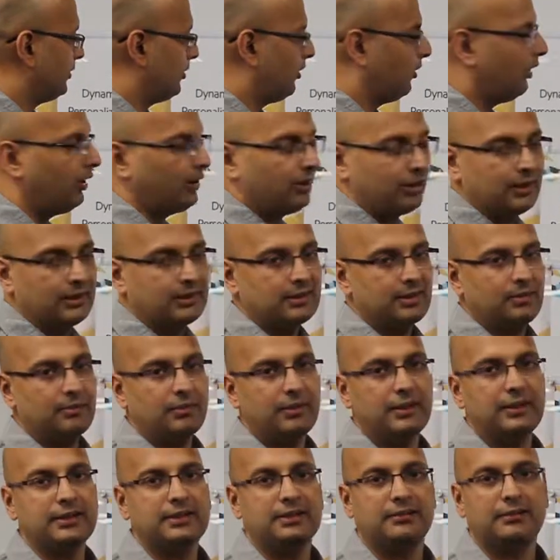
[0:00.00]
all of the
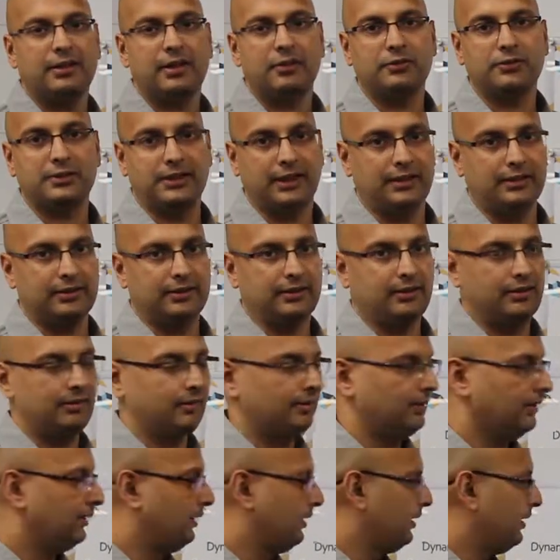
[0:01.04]
summaries have now changed.
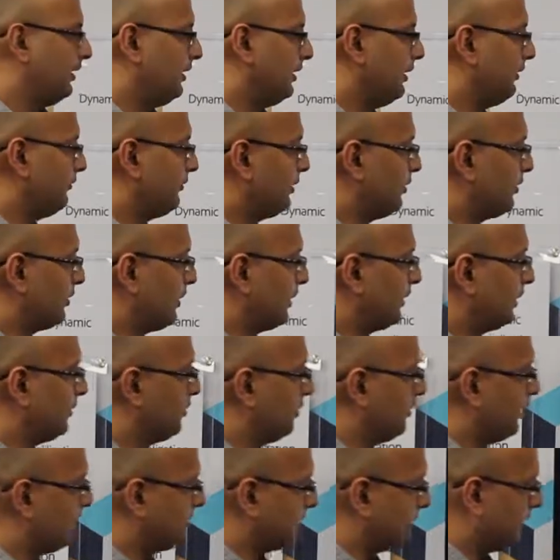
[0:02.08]
If you look at
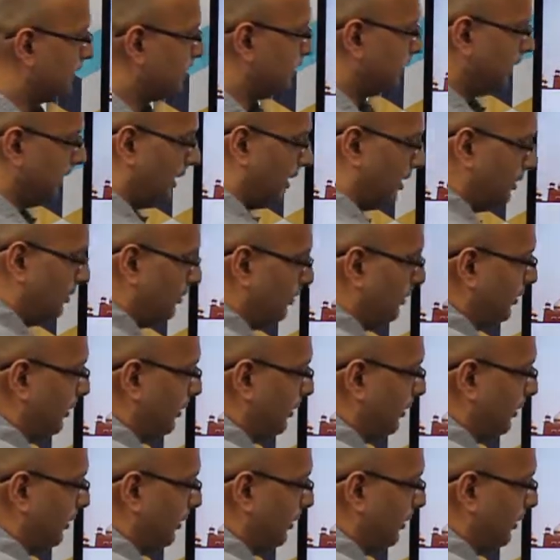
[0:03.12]
Goa's summary now,